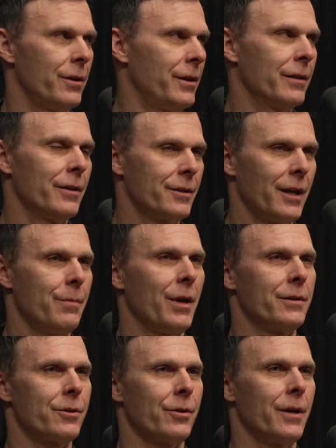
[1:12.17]
You'd get the same
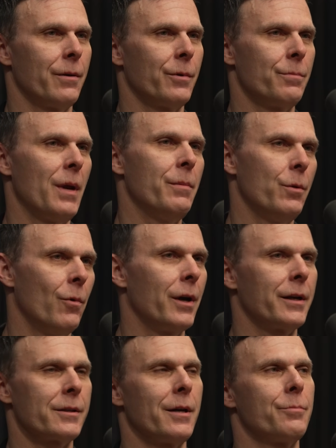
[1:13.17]
answer here with maybe
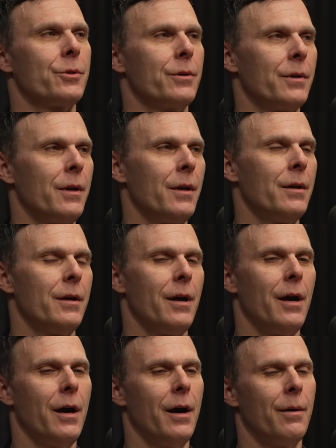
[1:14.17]
one exception.
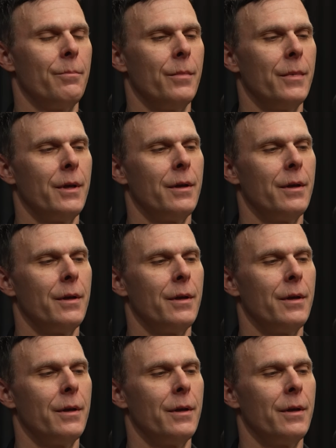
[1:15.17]
Um,